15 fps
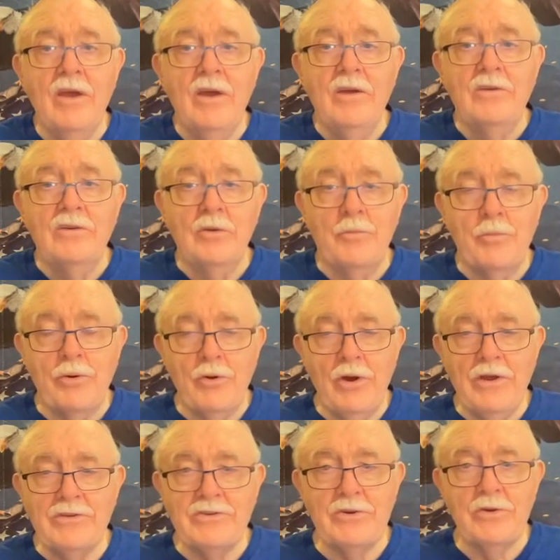to
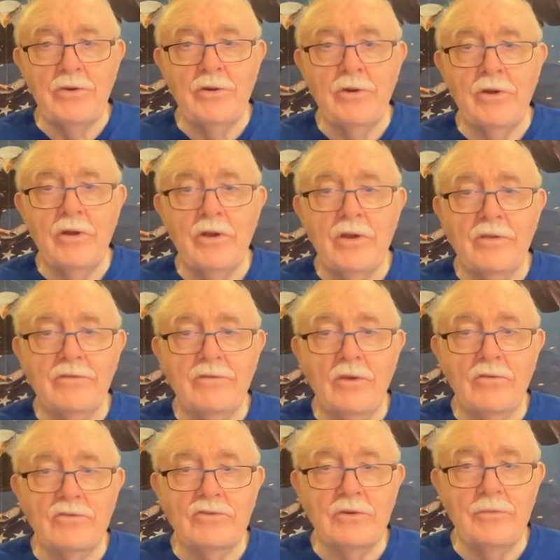pressure
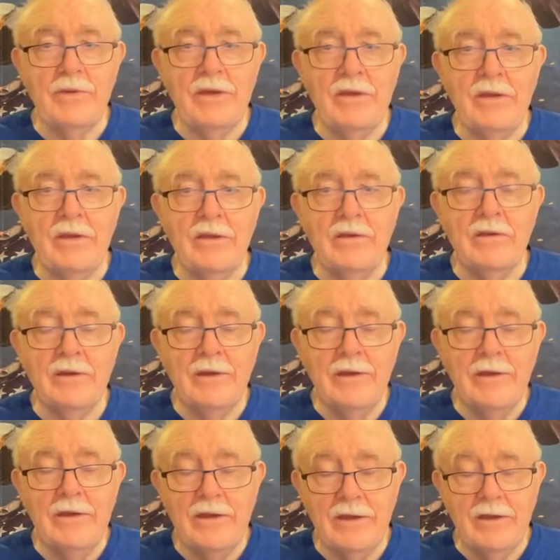social media
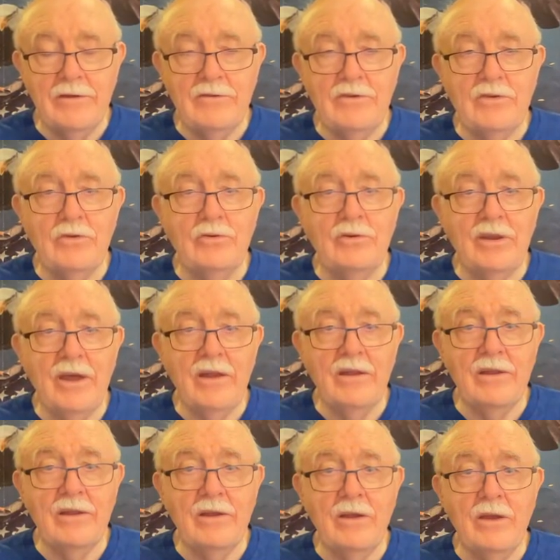into
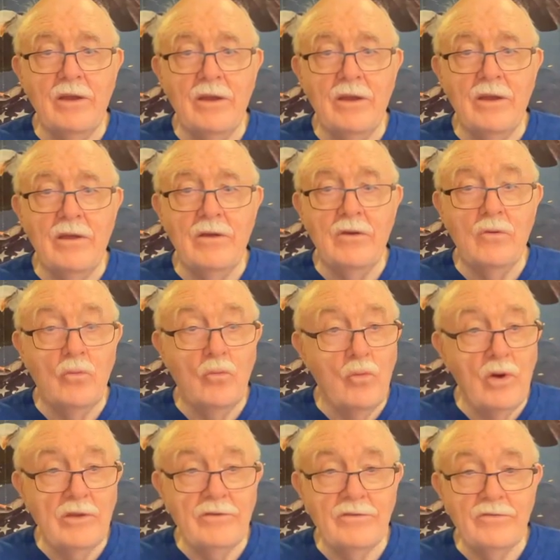telling
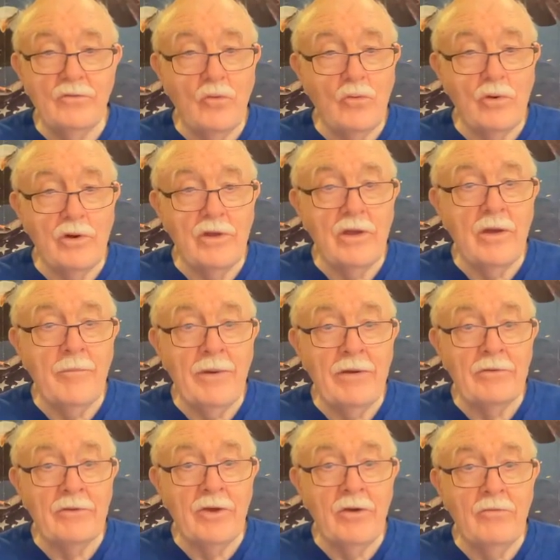one story
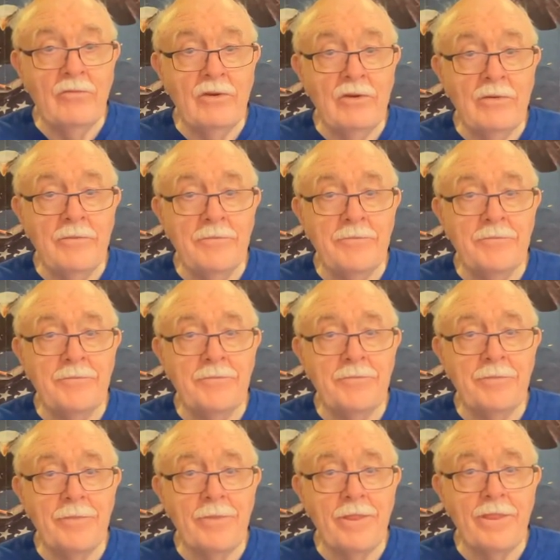about COVID.
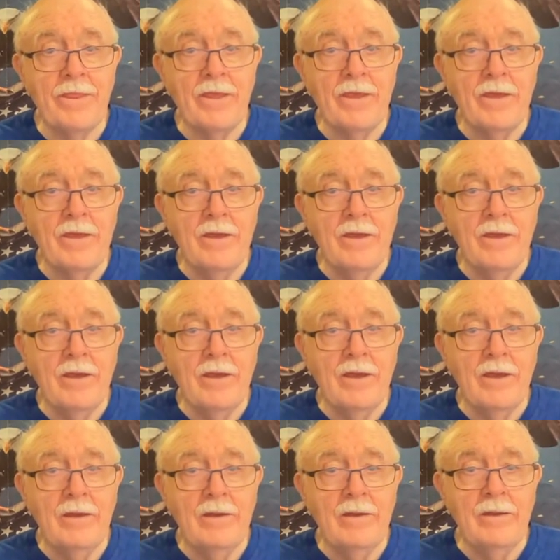
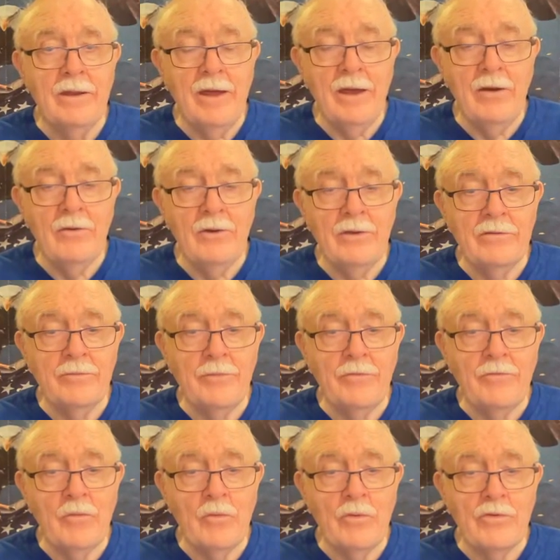And now it's
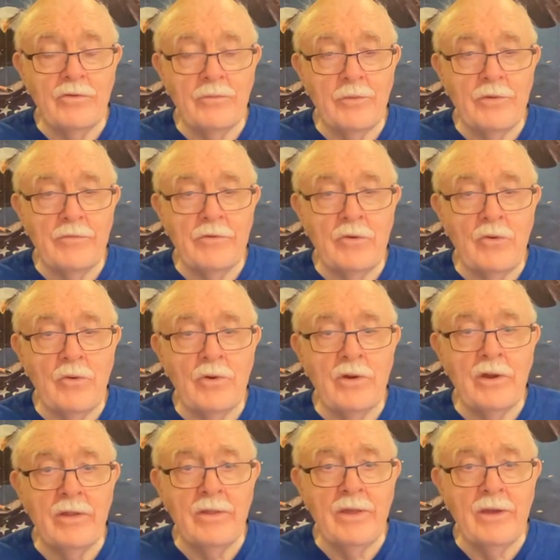before the Supreme Court,
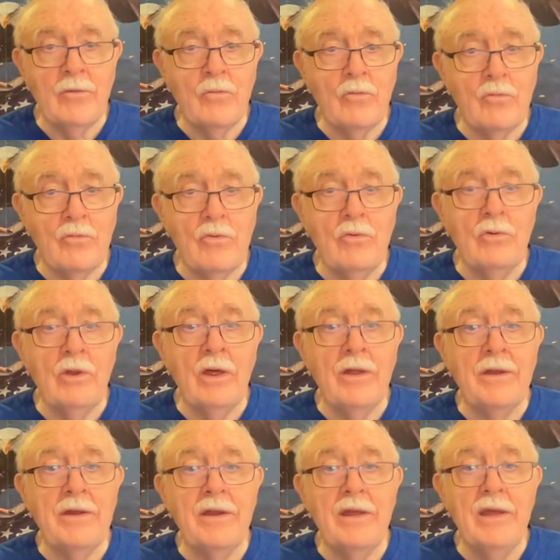and they will rule on
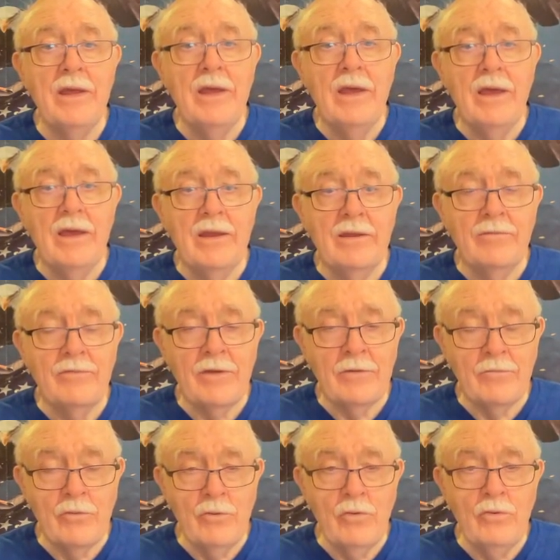it. And if they
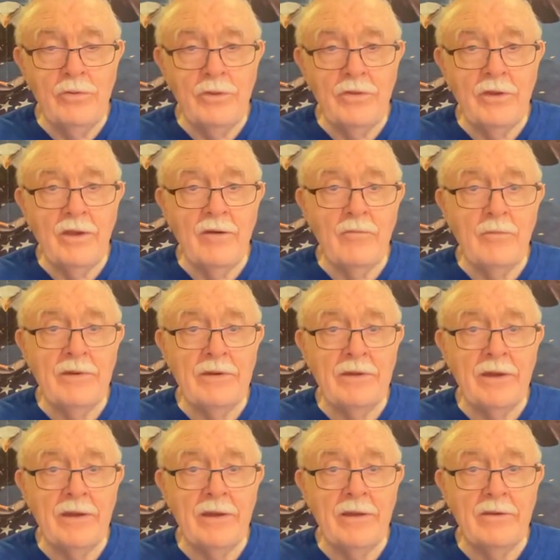rule that the government
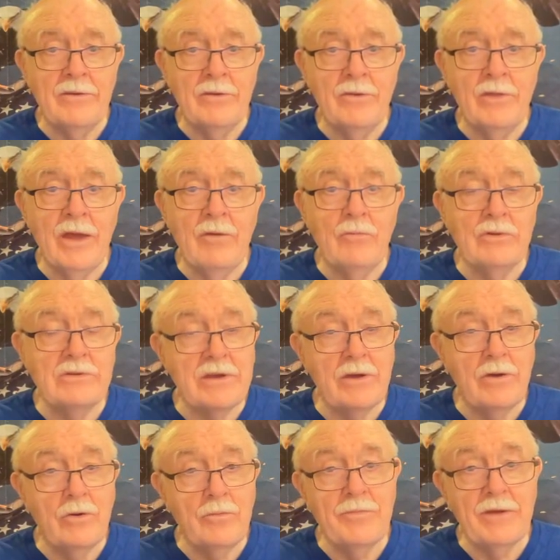cannot do that, which I
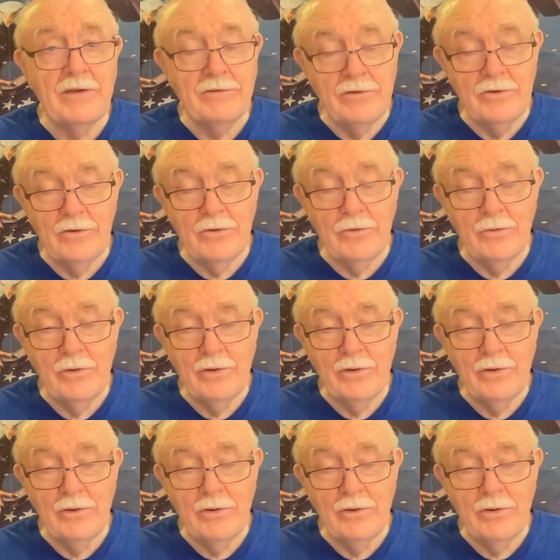hope they do,